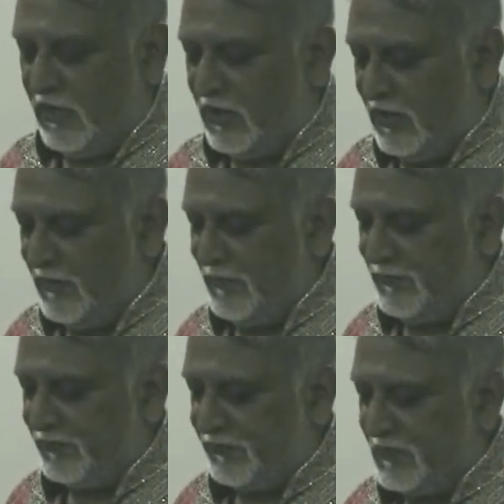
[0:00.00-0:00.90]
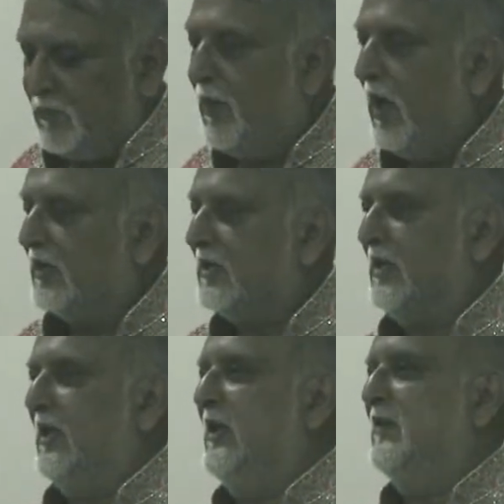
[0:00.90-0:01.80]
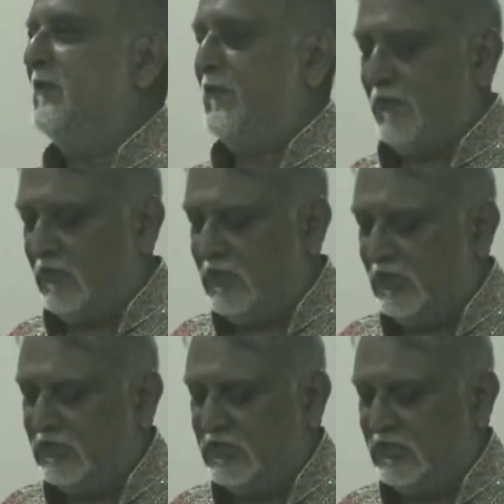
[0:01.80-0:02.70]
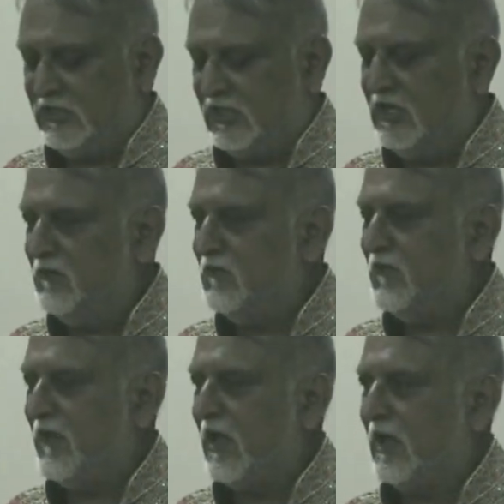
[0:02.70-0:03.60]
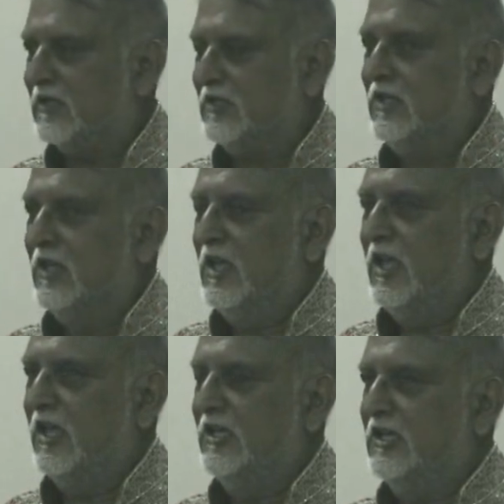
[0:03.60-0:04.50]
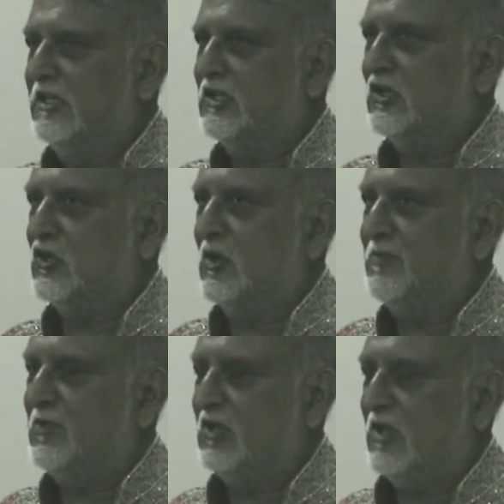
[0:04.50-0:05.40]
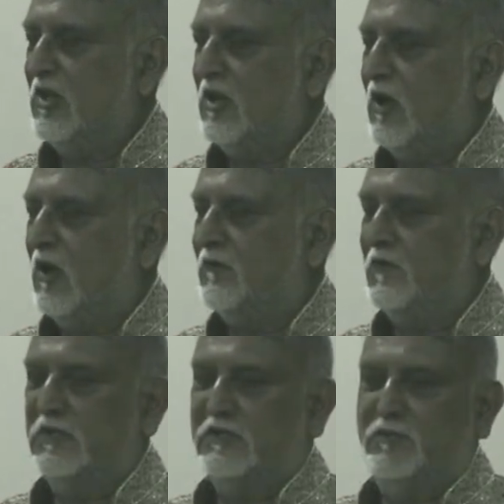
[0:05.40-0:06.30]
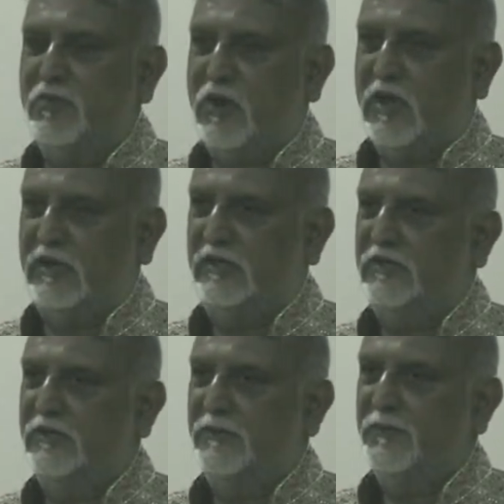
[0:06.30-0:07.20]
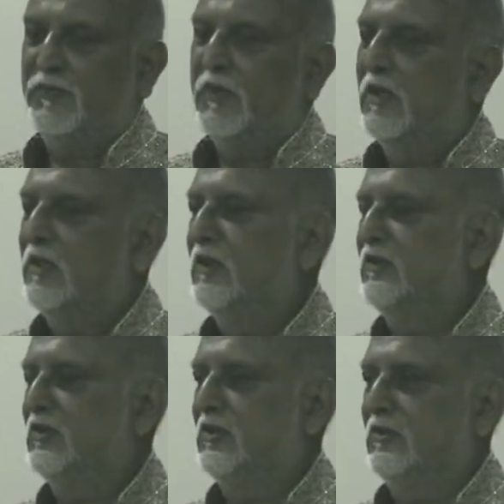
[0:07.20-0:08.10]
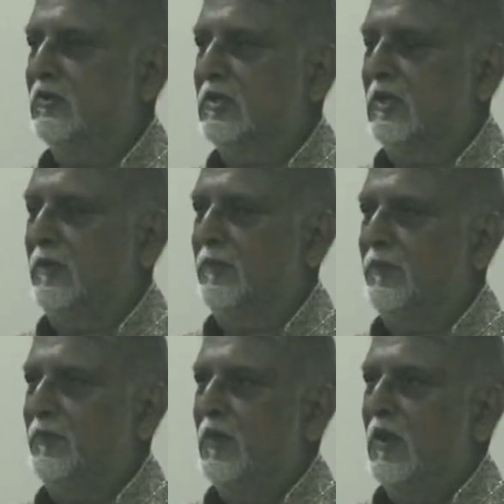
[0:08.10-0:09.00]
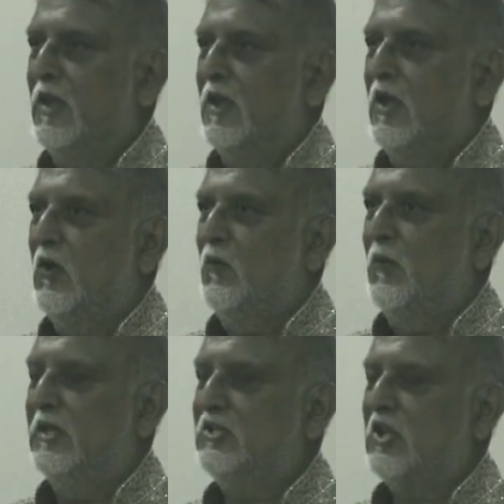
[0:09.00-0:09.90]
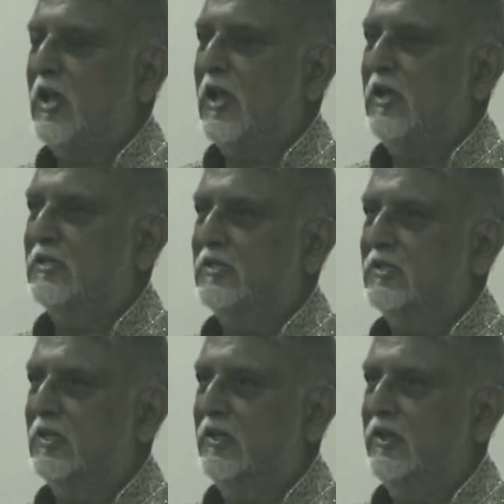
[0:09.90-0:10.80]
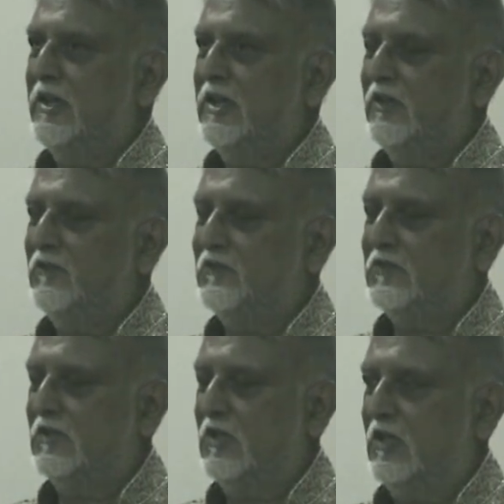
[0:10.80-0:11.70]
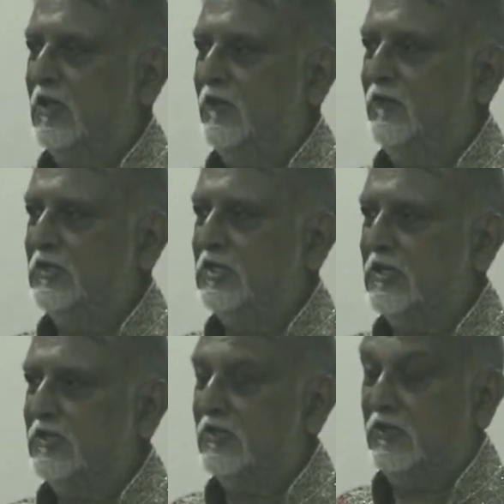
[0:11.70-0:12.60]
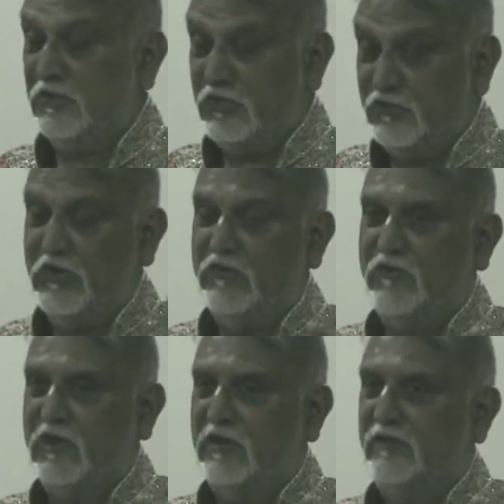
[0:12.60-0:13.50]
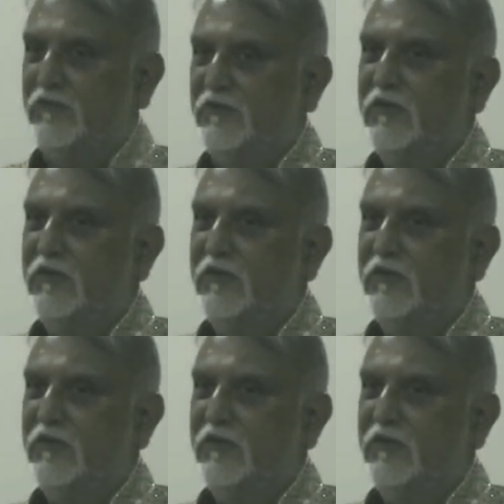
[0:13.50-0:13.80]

But if this is in fact a description of his bride, New Jerusalem, which has leaves, which has the tree of life,